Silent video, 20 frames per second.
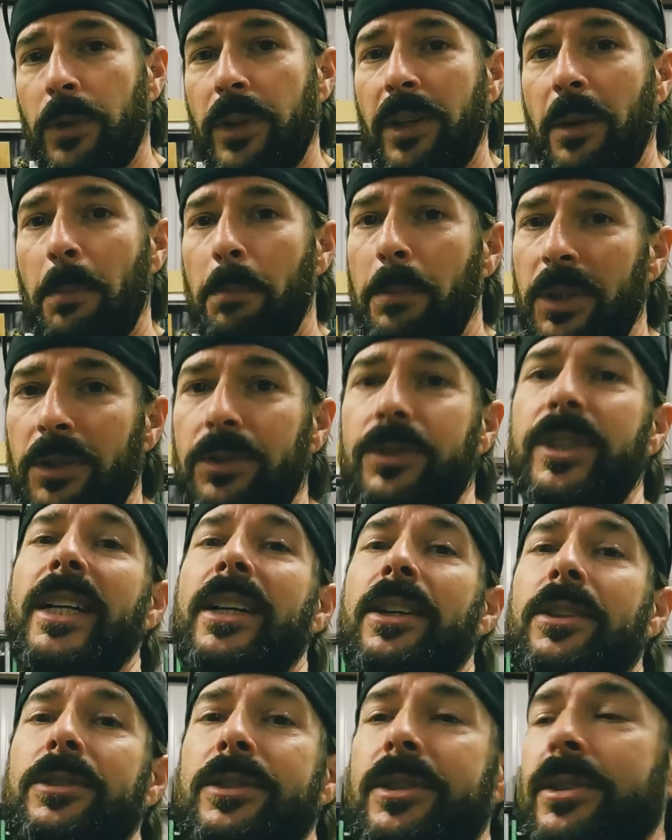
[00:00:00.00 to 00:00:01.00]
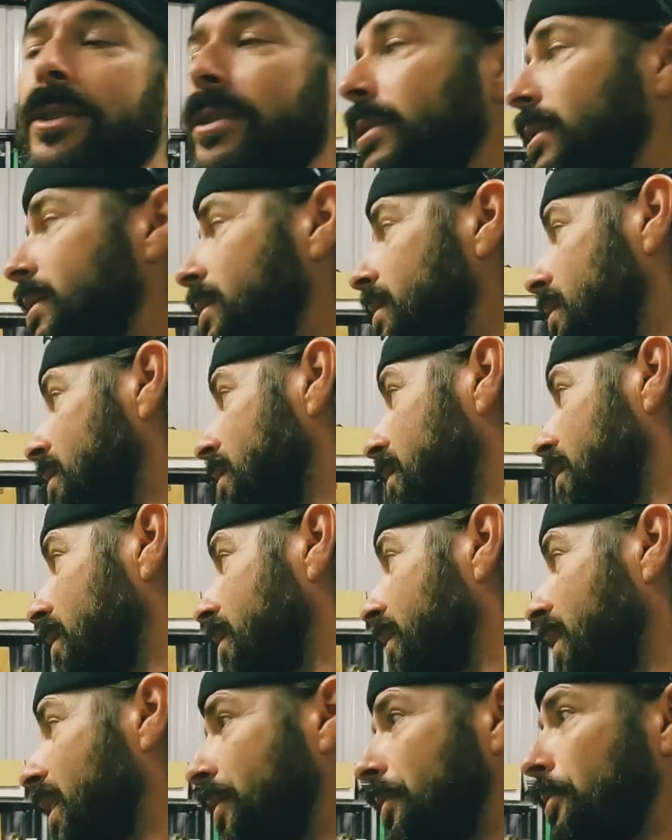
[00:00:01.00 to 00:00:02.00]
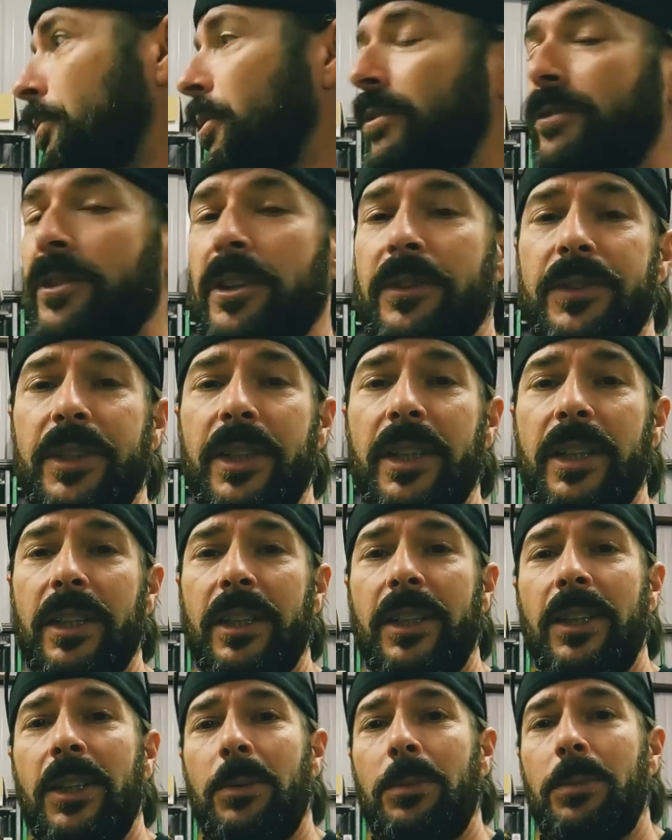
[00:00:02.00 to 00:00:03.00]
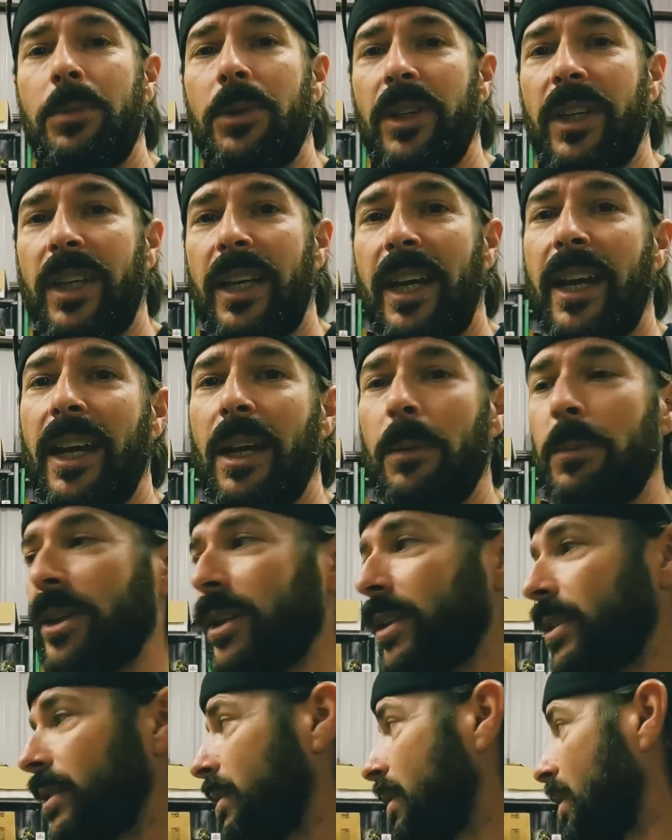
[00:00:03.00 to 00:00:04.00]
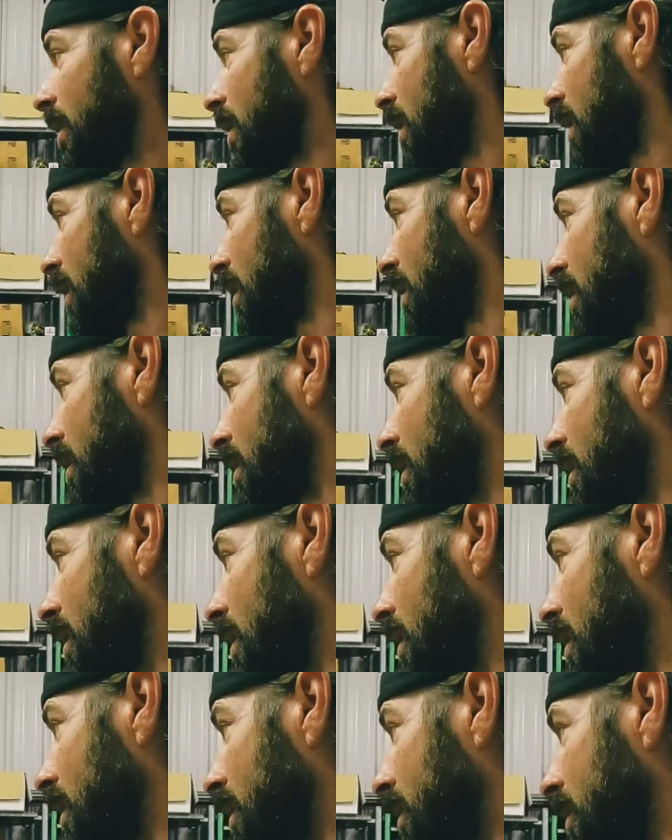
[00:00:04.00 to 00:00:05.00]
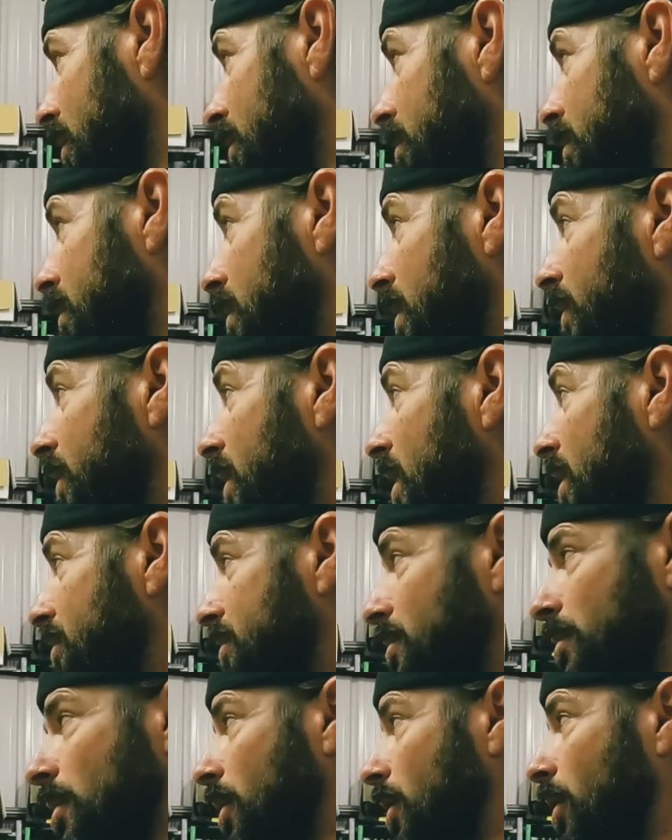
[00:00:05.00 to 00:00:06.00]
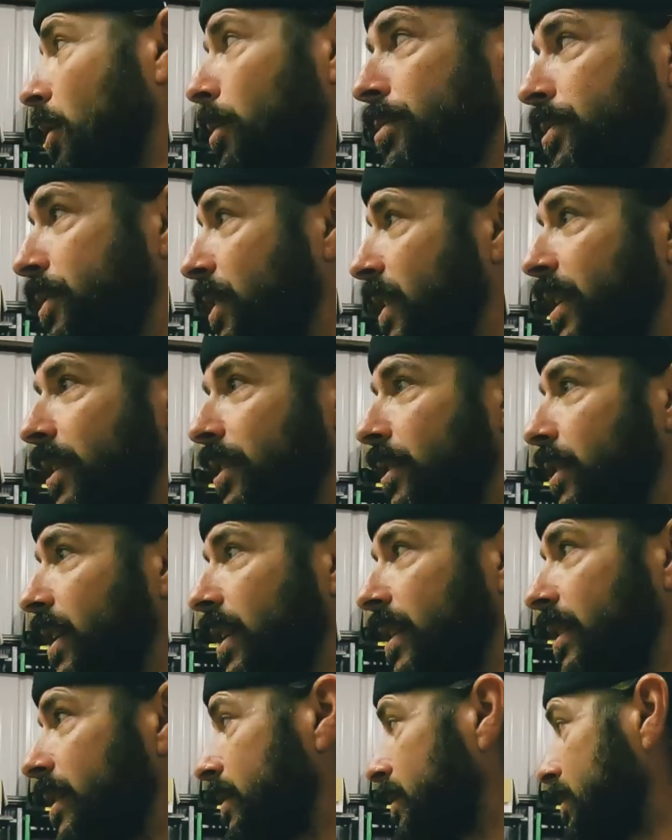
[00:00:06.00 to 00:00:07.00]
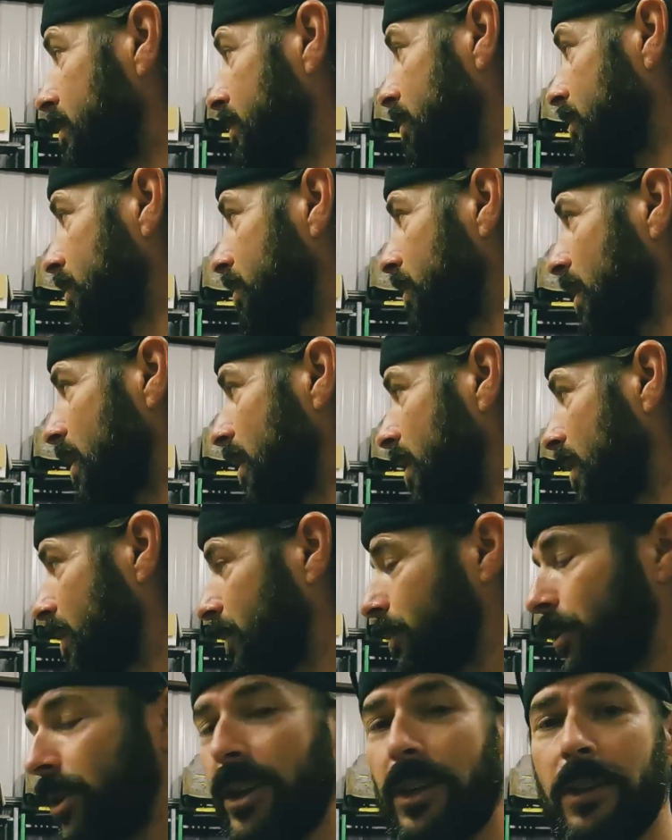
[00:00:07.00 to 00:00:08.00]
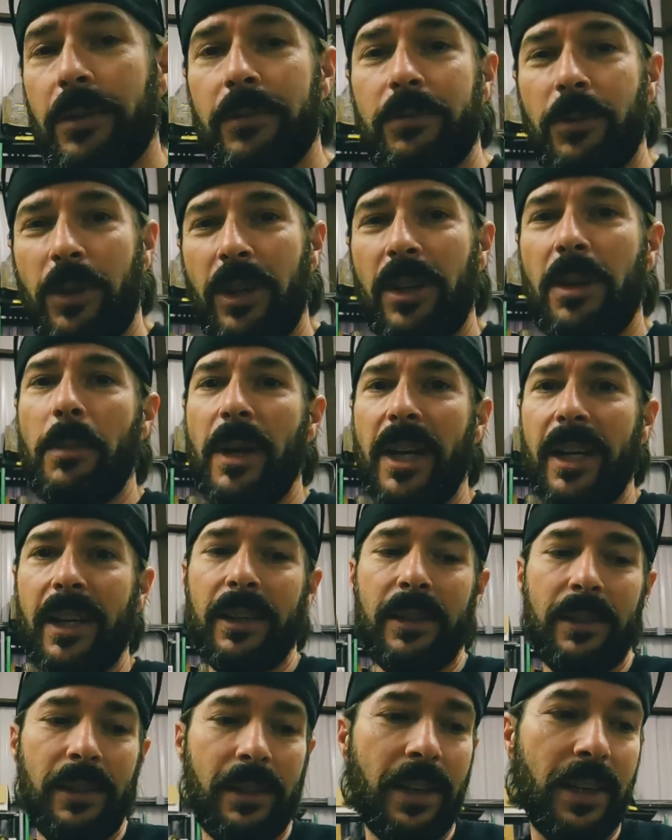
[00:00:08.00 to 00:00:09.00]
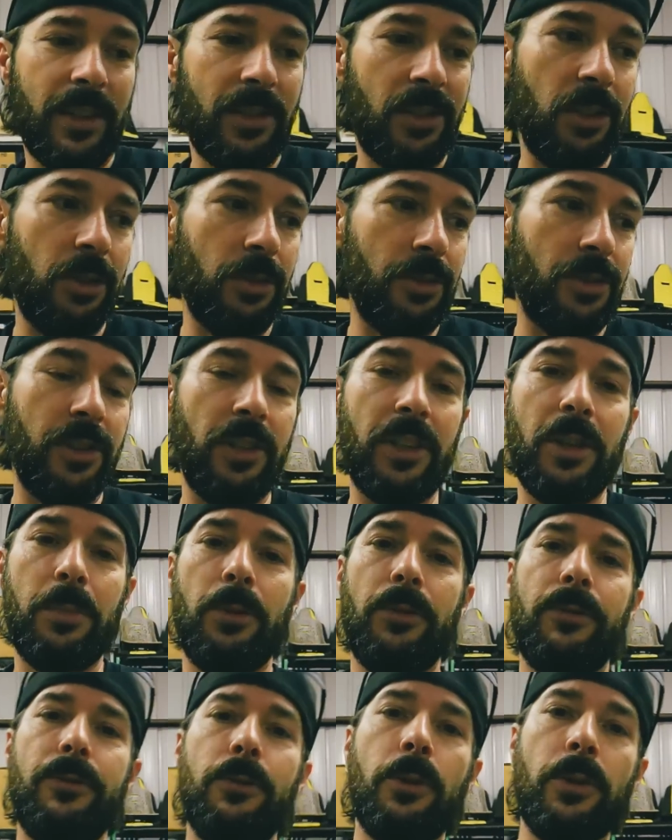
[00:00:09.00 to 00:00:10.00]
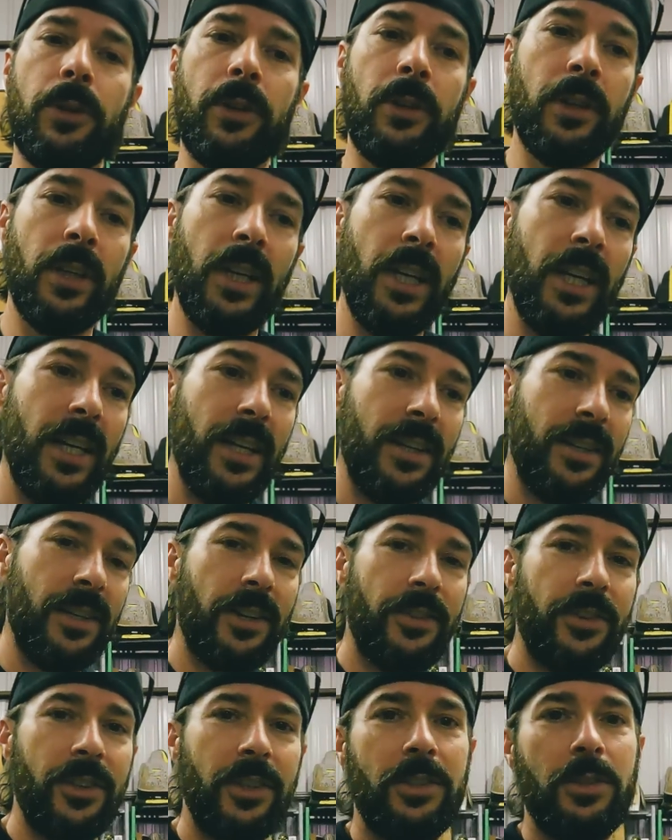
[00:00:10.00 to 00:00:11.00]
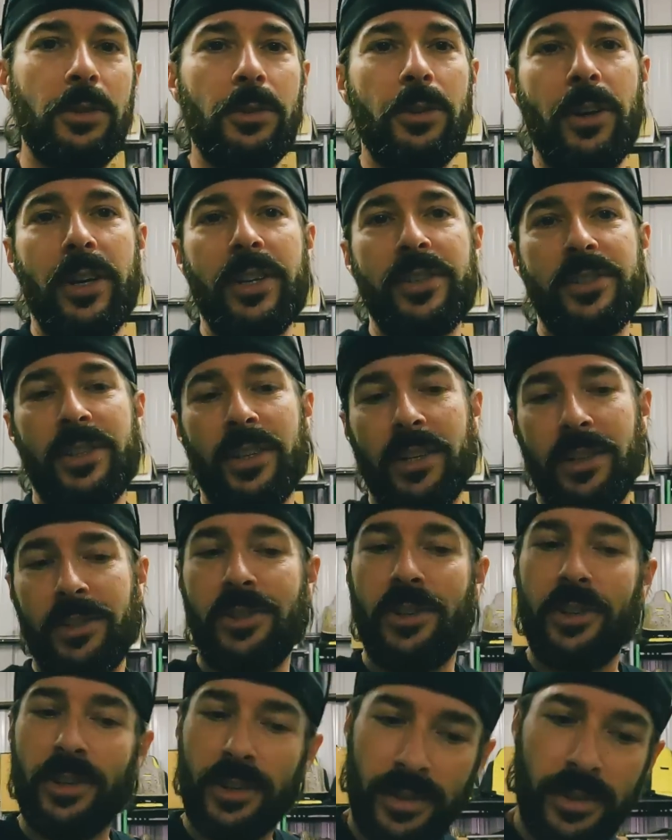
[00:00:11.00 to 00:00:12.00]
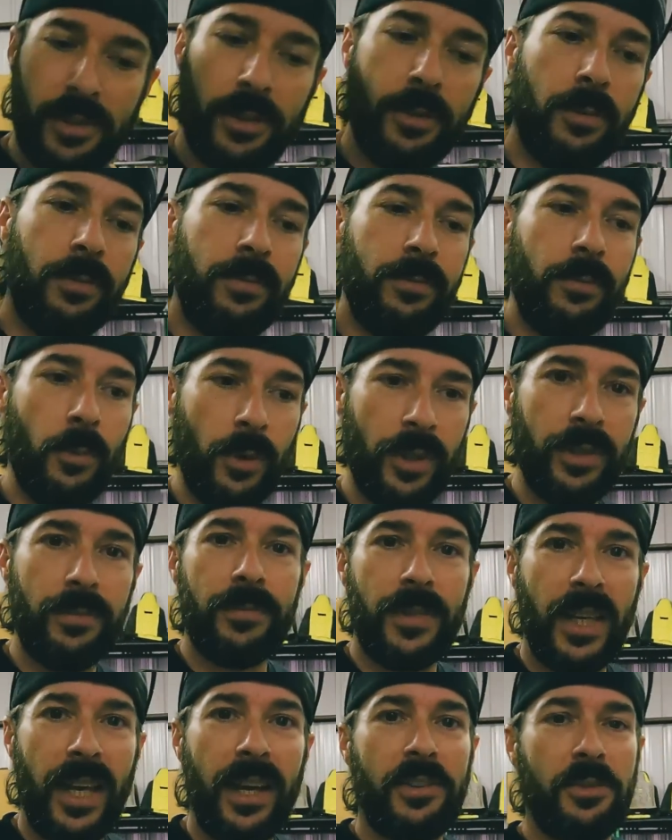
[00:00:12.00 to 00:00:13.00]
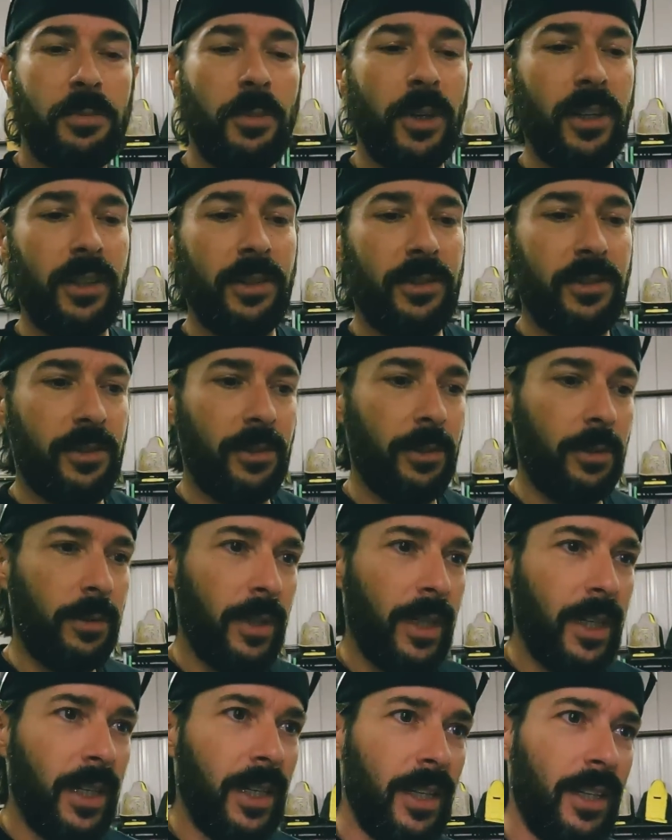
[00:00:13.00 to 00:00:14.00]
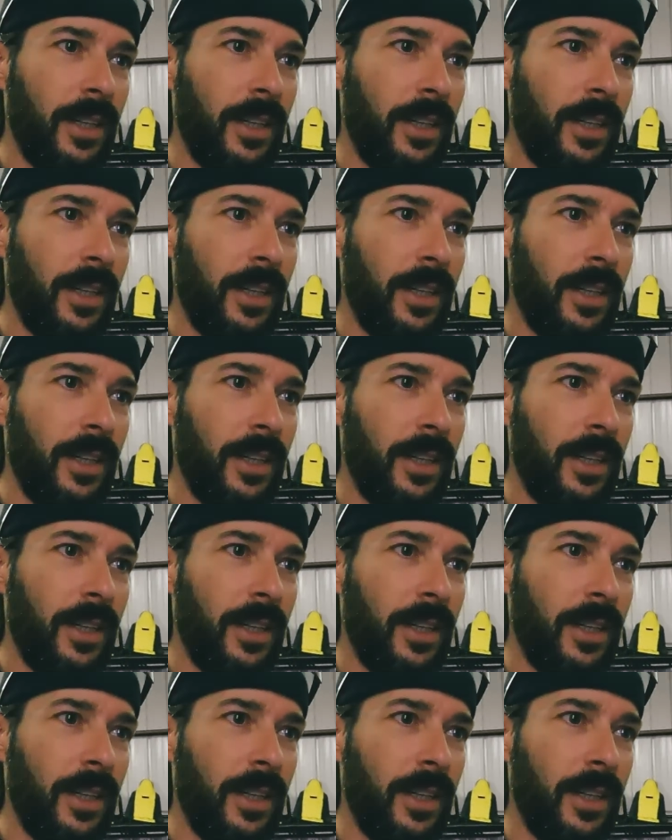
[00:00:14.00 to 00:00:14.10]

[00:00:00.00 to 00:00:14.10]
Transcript: we're going to build out that 350, put a cam in it. I've got some carbs laying around. We're gonna make it a nice little sleeper for her. Nothing too crazy because she does still want gas mileage, so